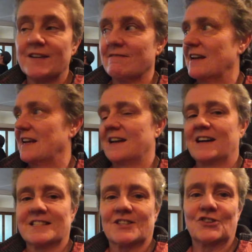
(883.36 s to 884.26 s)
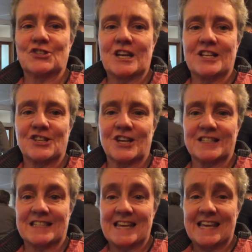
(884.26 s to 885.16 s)
really nice lunch, and as you can
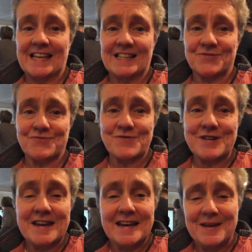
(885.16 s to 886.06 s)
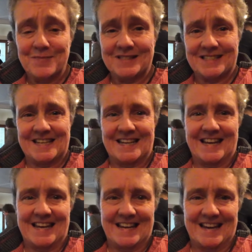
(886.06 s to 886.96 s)
see, it's really busy in
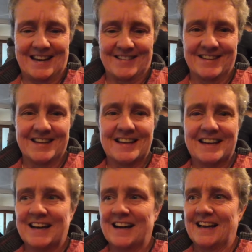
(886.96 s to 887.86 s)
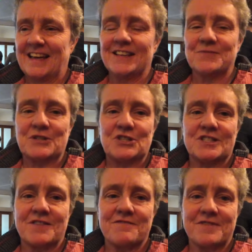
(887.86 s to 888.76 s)
here now, which is
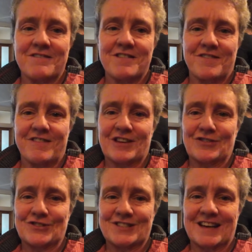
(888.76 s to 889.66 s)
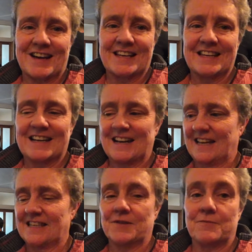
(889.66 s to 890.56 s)
a very, very good sign,
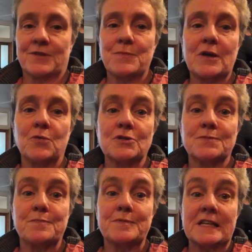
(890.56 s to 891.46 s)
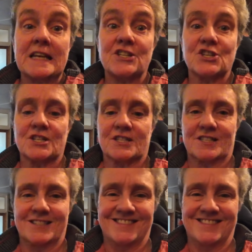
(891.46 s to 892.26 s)
and the meal was delicious.